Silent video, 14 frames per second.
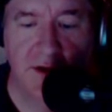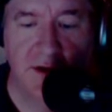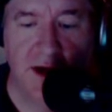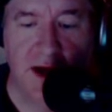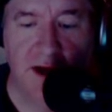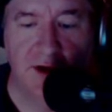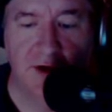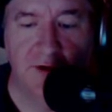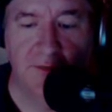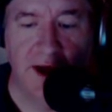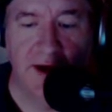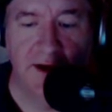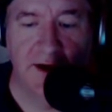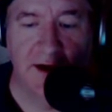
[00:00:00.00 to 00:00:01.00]
I looked
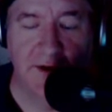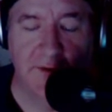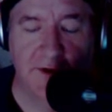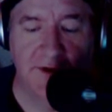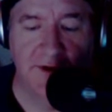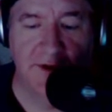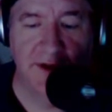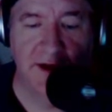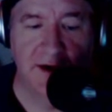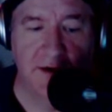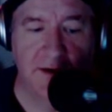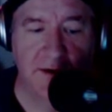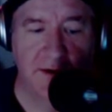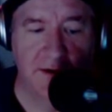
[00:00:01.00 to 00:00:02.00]
back, and it wasn't there.